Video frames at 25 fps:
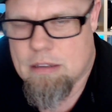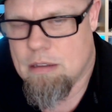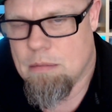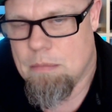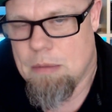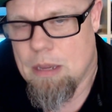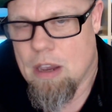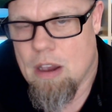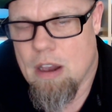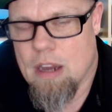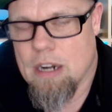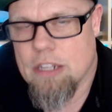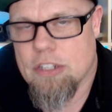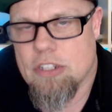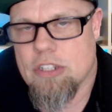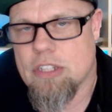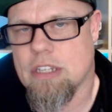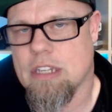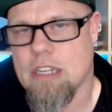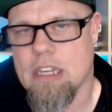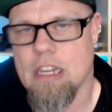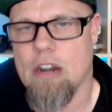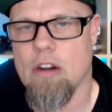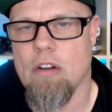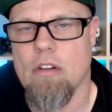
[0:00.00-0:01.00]
to be
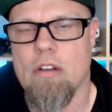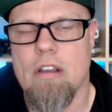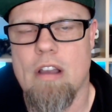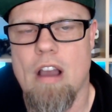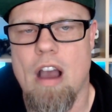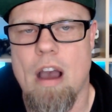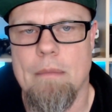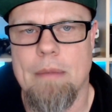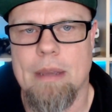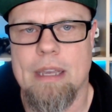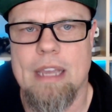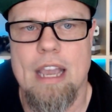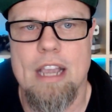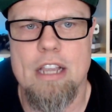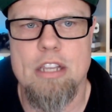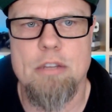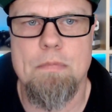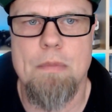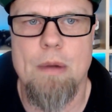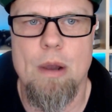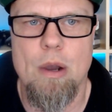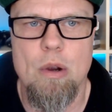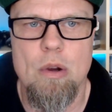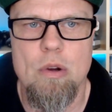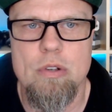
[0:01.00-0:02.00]
honest, you know, comic
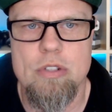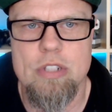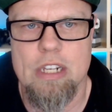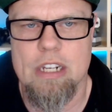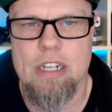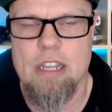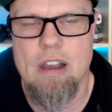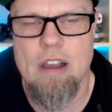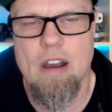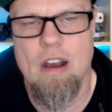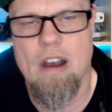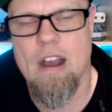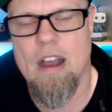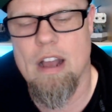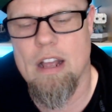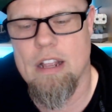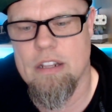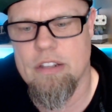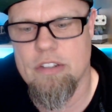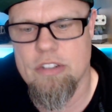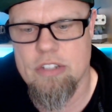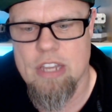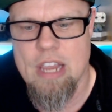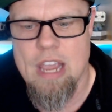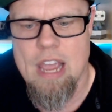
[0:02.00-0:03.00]
expos and
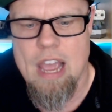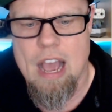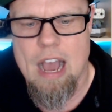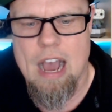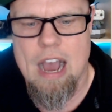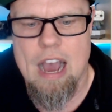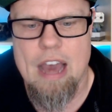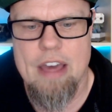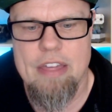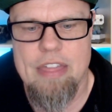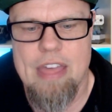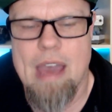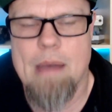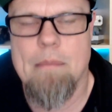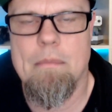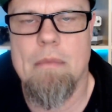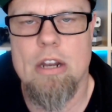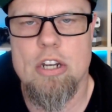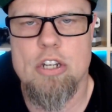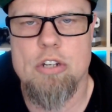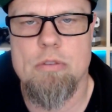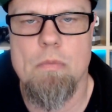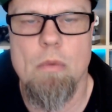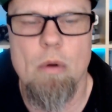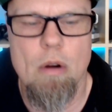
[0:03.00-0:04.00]
cons that
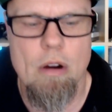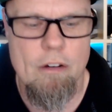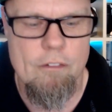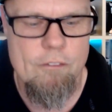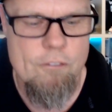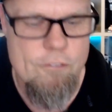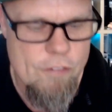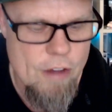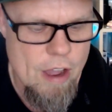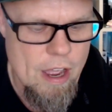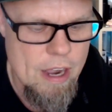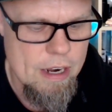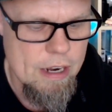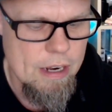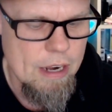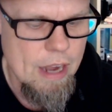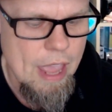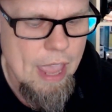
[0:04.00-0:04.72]
much more fun.